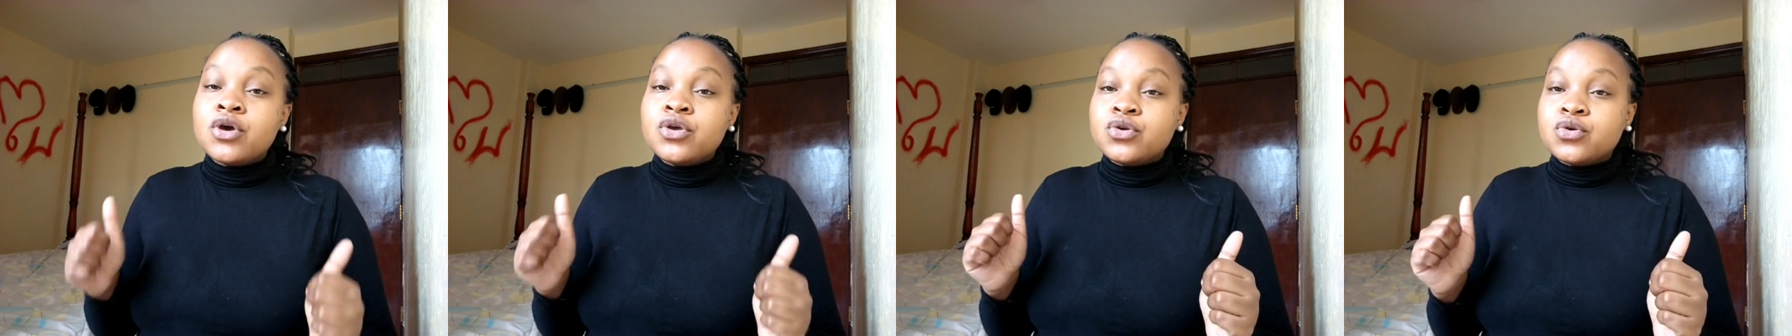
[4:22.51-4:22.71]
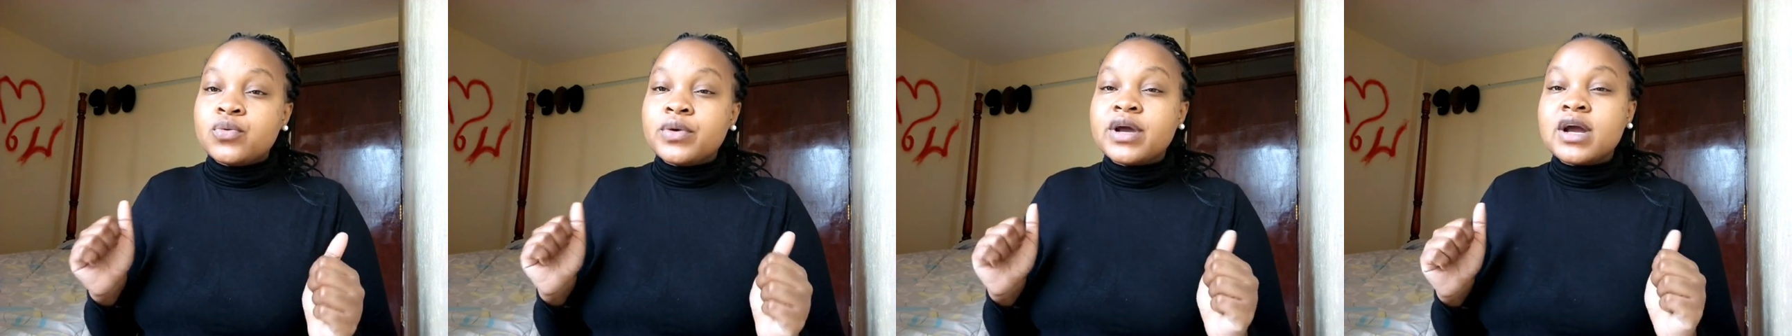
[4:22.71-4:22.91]

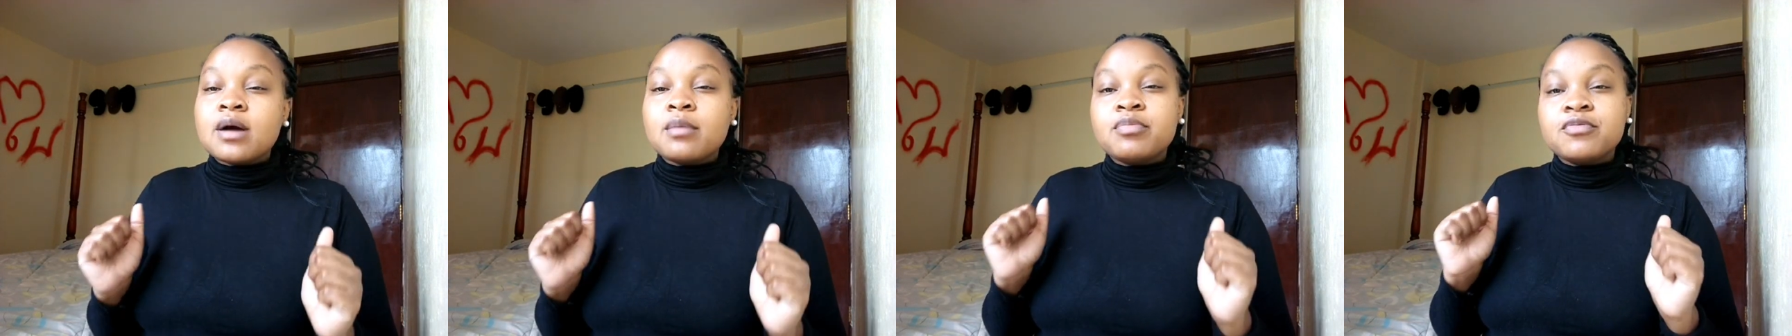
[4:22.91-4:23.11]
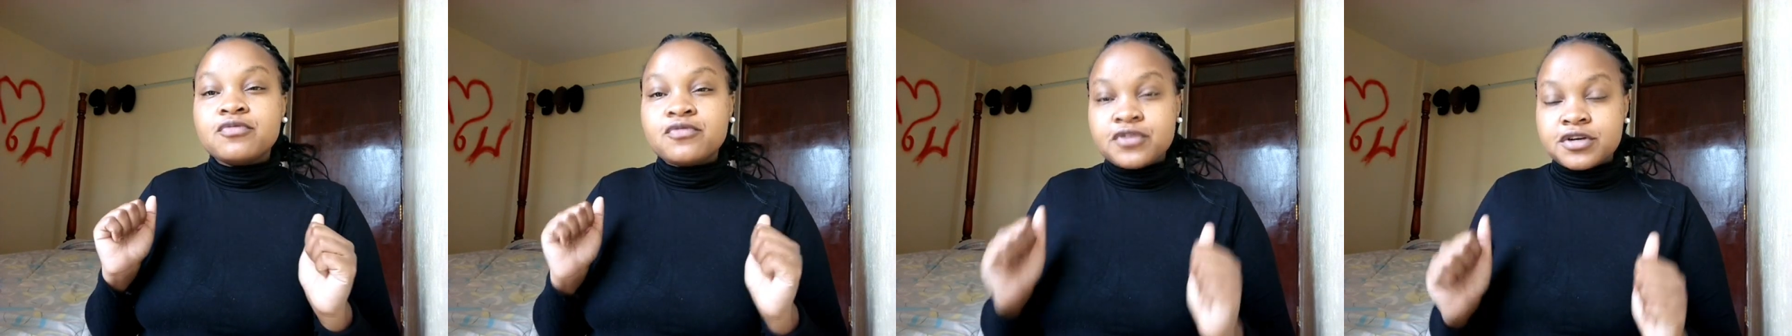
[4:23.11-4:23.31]
You wake
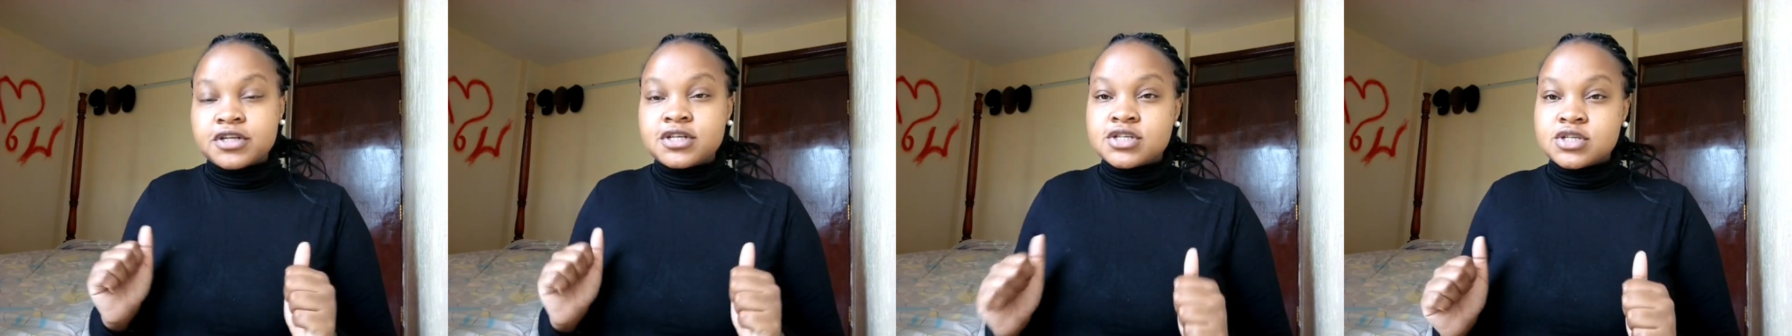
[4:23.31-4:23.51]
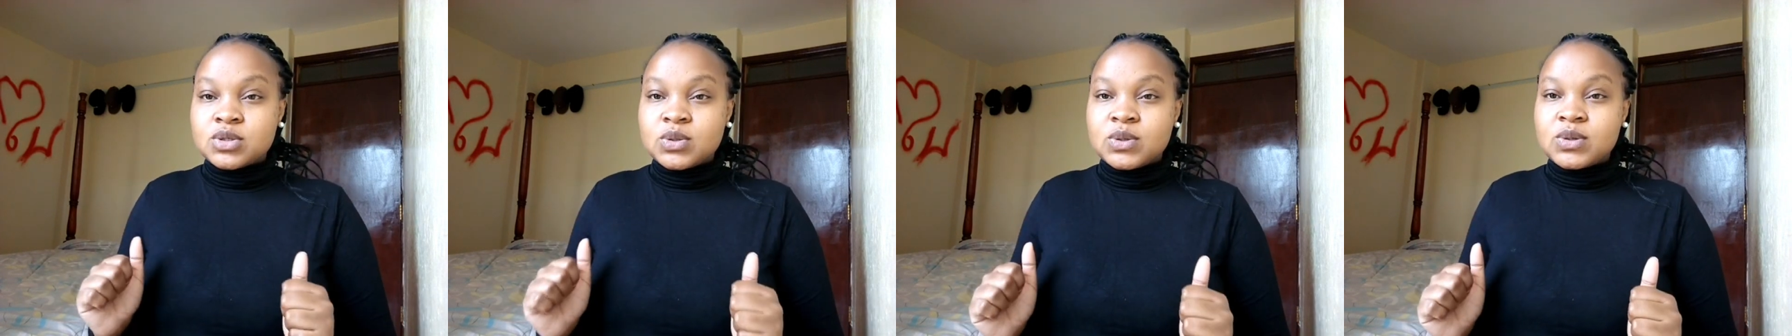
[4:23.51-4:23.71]
up very
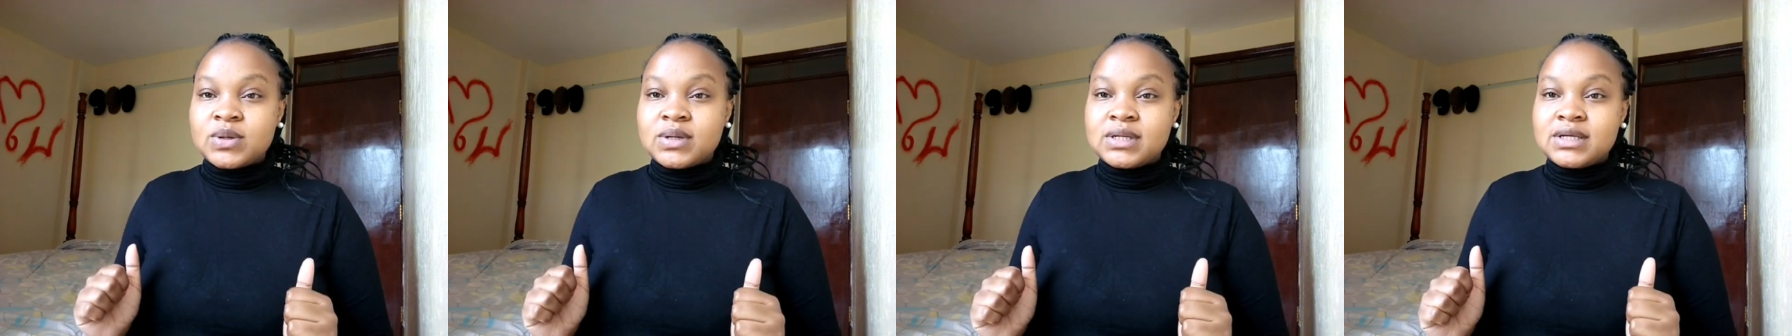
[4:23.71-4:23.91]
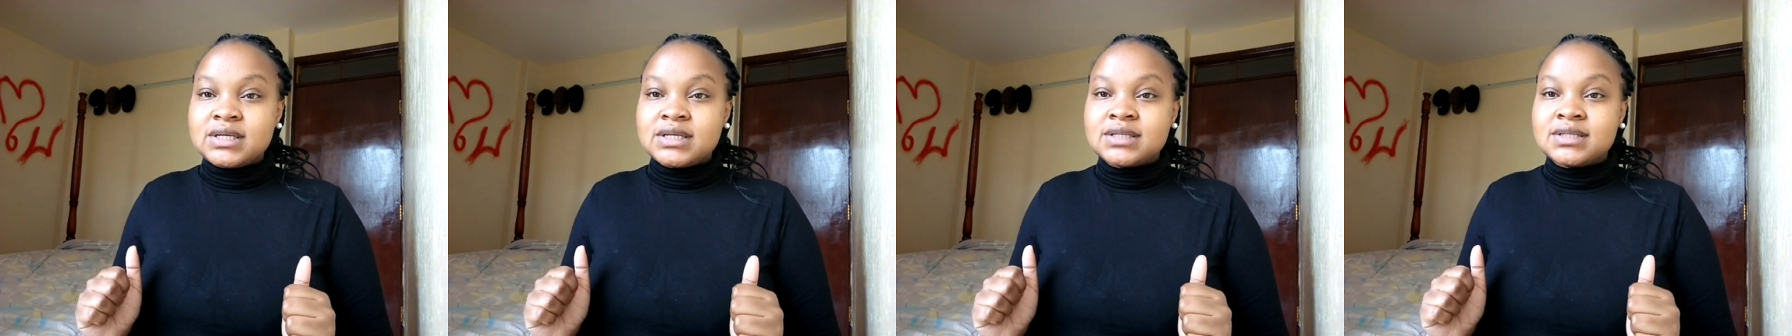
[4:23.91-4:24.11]

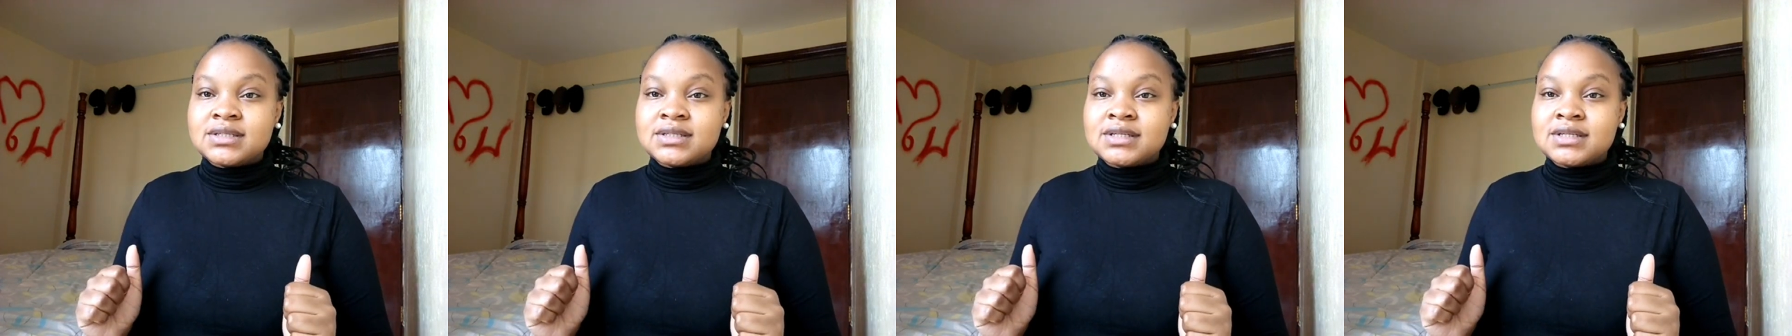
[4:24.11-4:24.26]
slowly.